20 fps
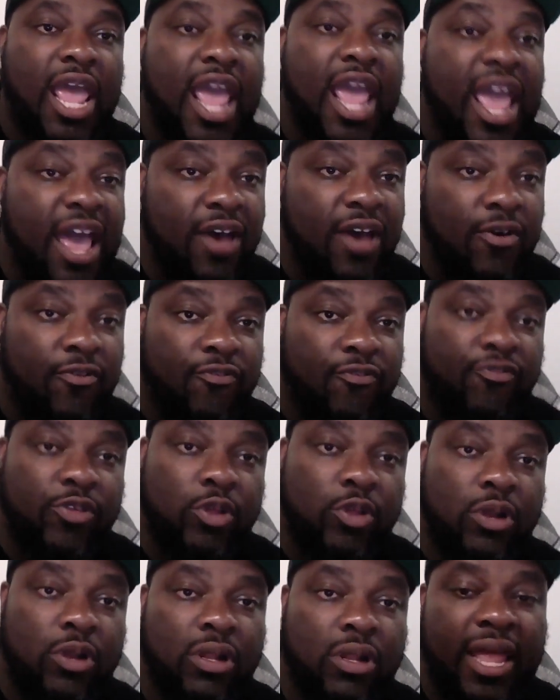If
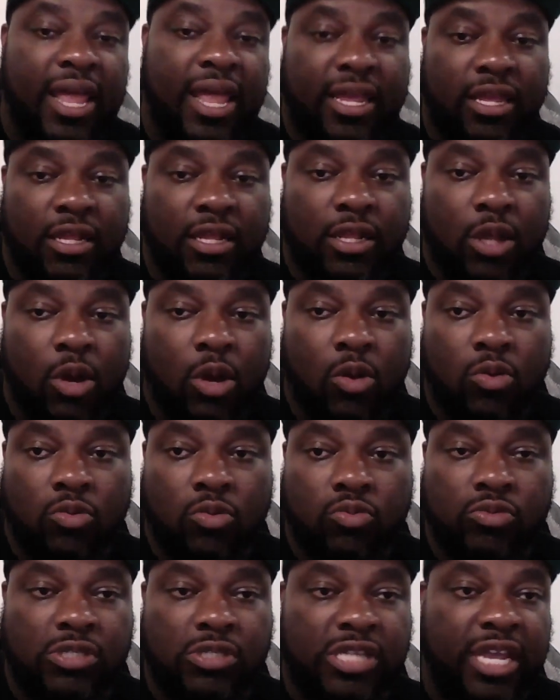you don't like it,
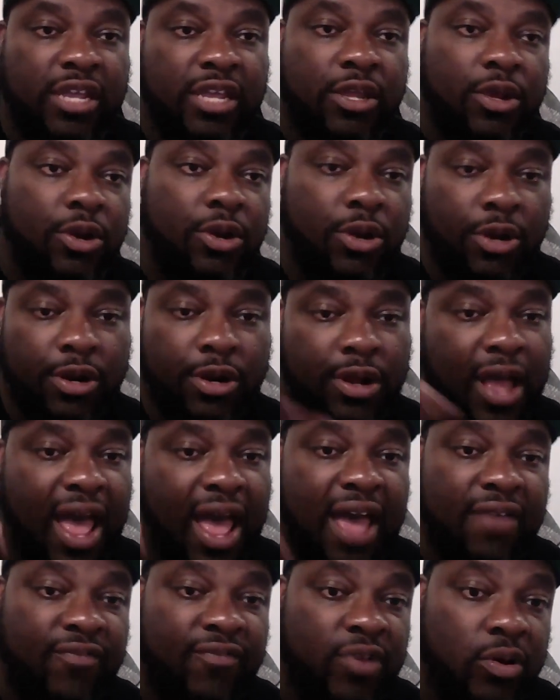go take your
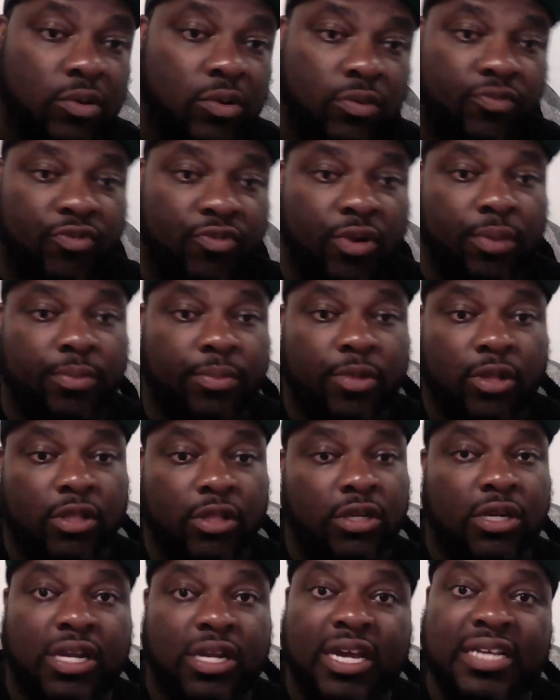iPhone from your
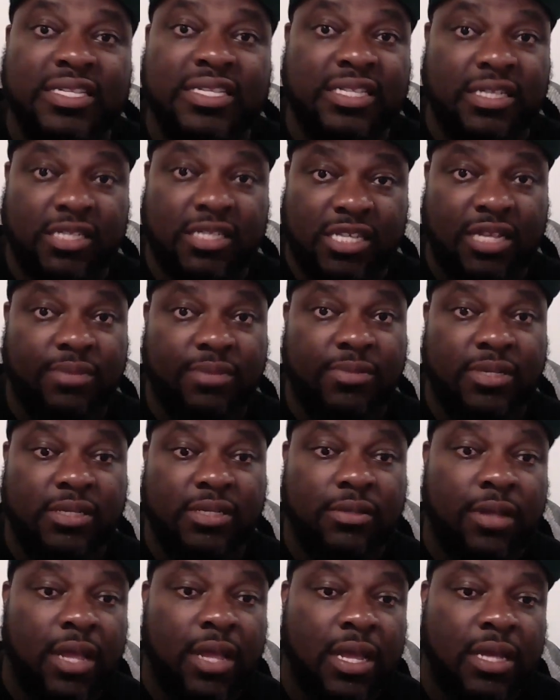little cousin and tell them to